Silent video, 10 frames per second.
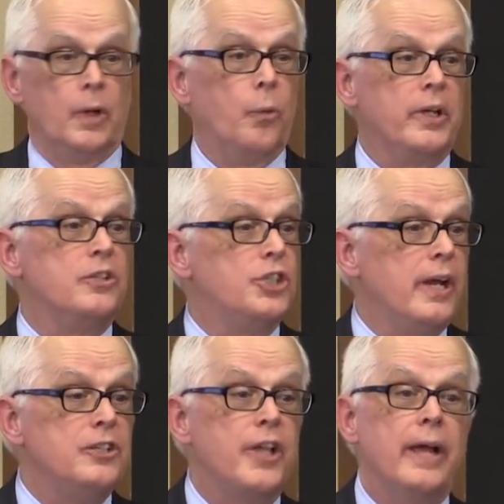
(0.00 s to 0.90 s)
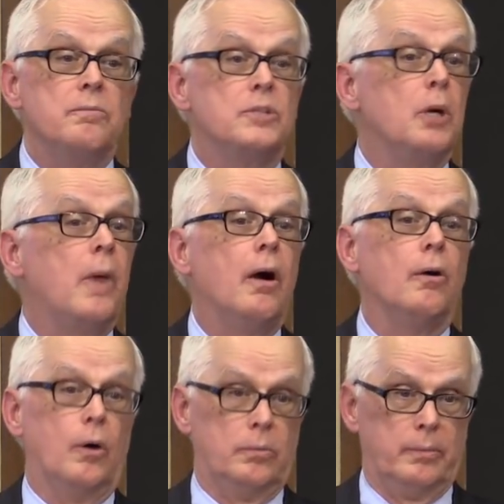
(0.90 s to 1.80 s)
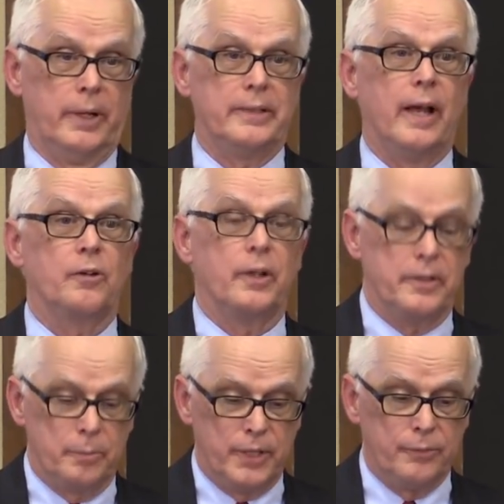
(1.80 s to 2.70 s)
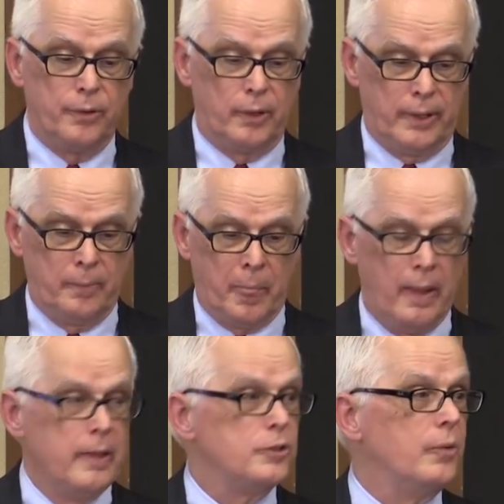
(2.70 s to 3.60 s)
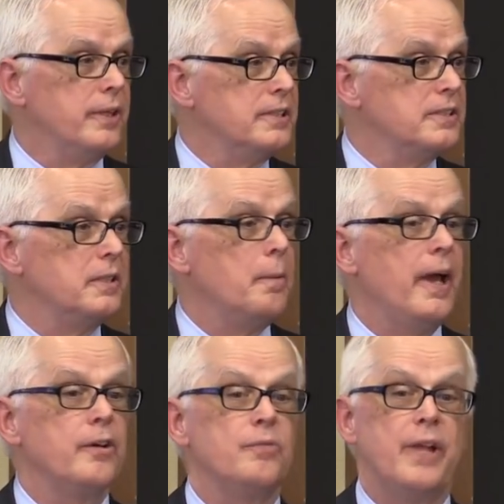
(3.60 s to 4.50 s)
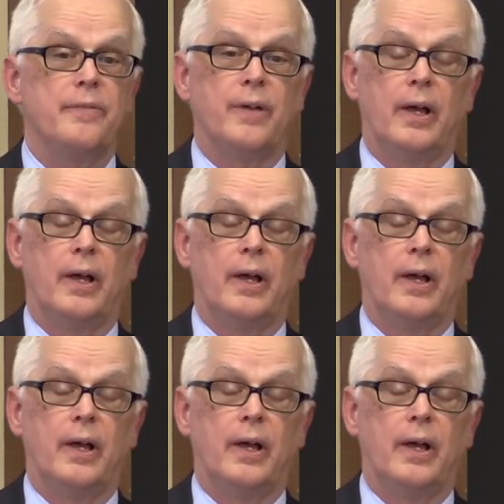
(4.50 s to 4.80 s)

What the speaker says: We could change that tomorrow and calculate them differently. So this isn't a matter of